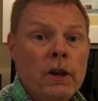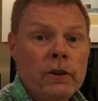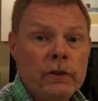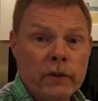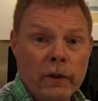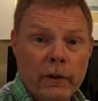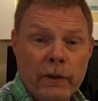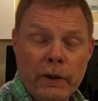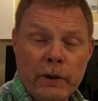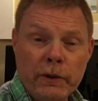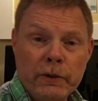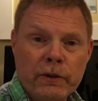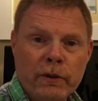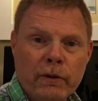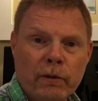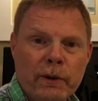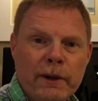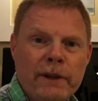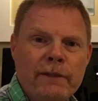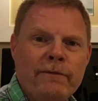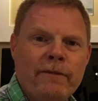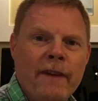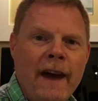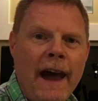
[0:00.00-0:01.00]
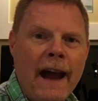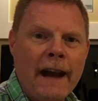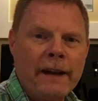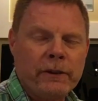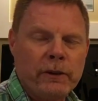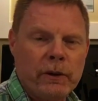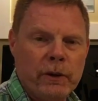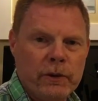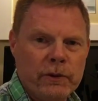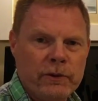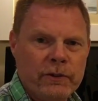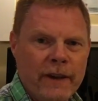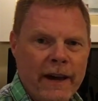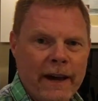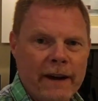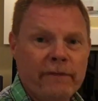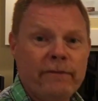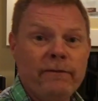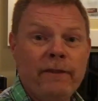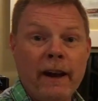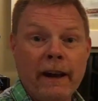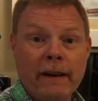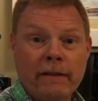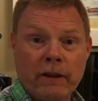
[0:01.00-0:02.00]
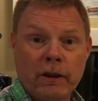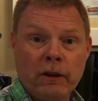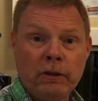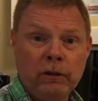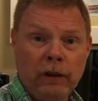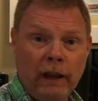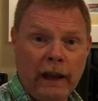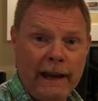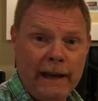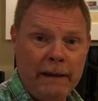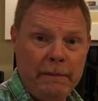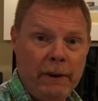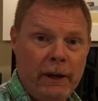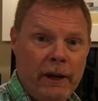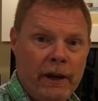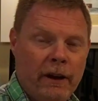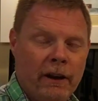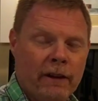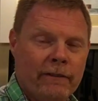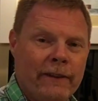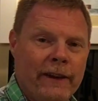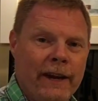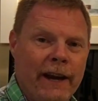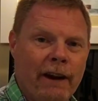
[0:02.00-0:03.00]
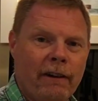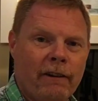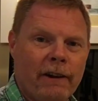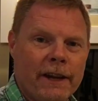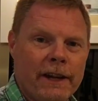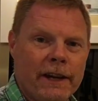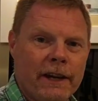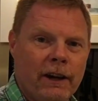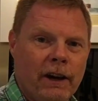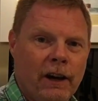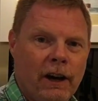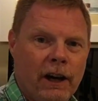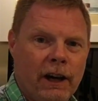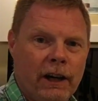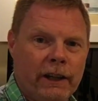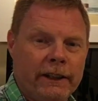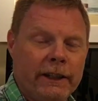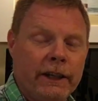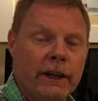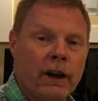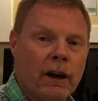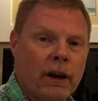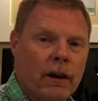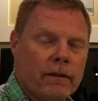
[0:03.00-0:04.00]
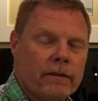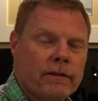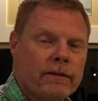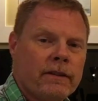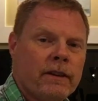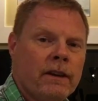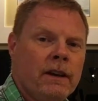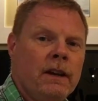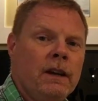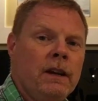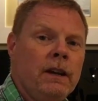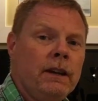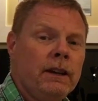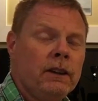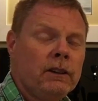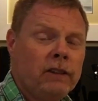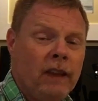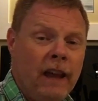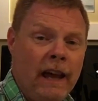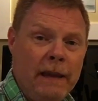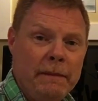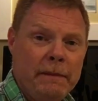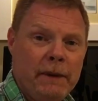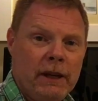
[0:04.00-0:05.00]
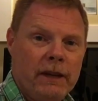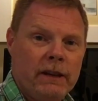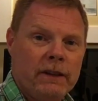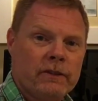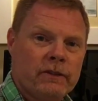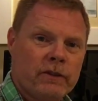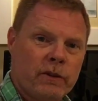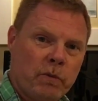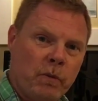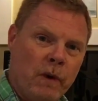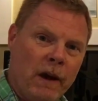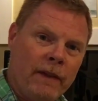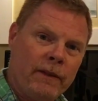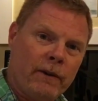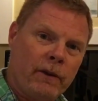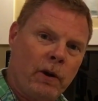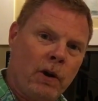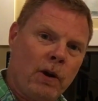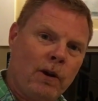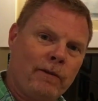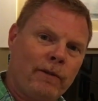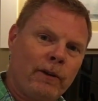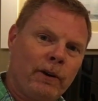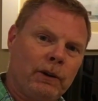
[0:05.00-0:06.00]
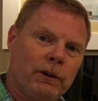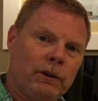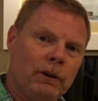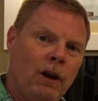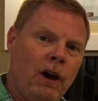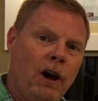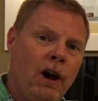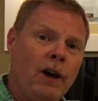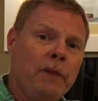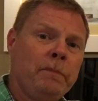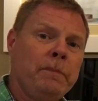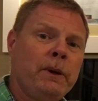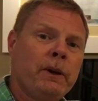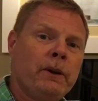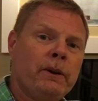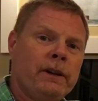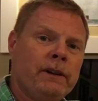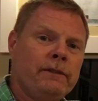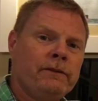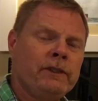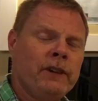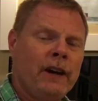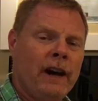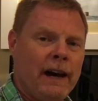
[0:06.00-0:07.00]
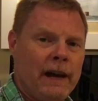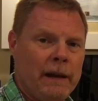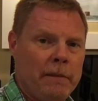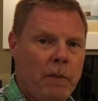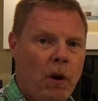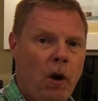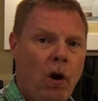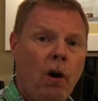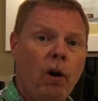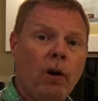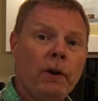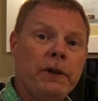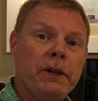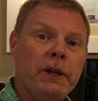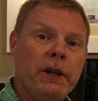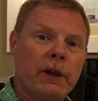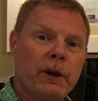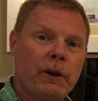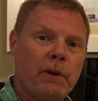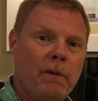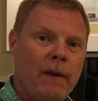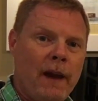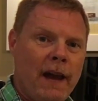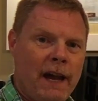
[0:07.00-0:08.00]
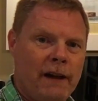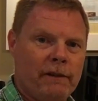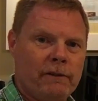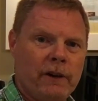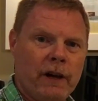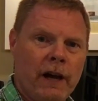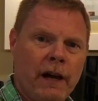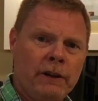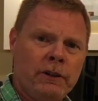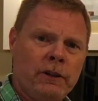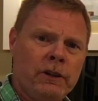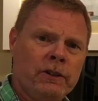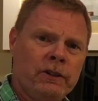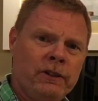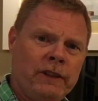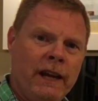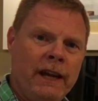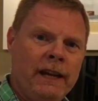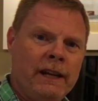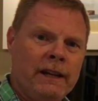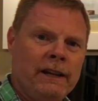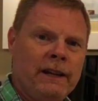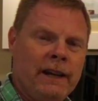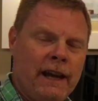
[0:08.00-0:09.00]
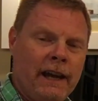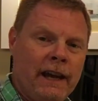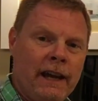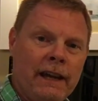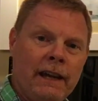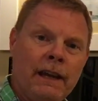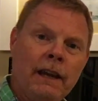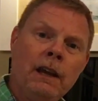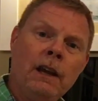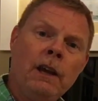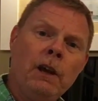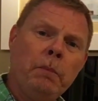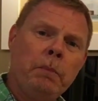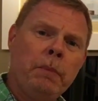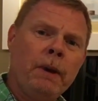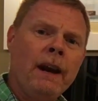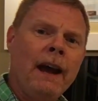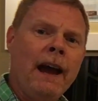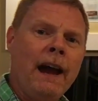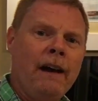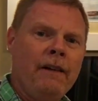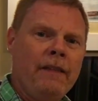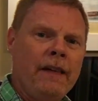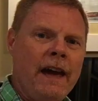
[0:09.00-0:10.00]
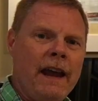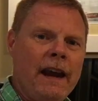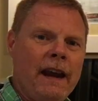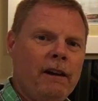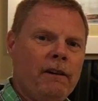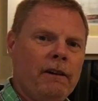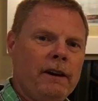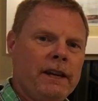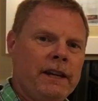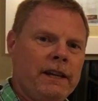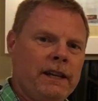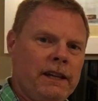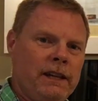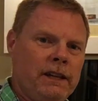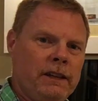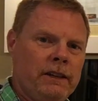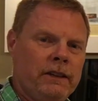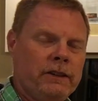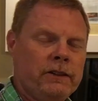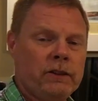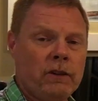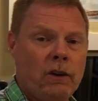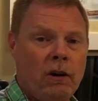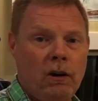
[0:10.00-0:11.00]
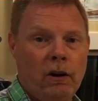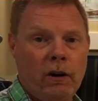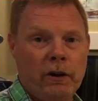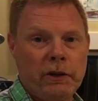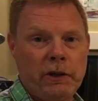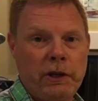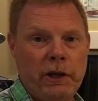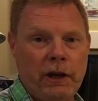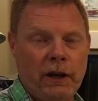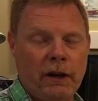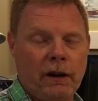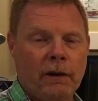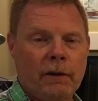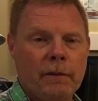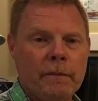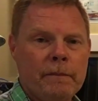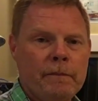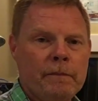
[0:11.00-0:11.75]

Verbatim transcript: So there's three factors that affect the climate of an area on the Earth. Climate is the weather over a long period of time, all year round, not just day to day, but how that area is all year.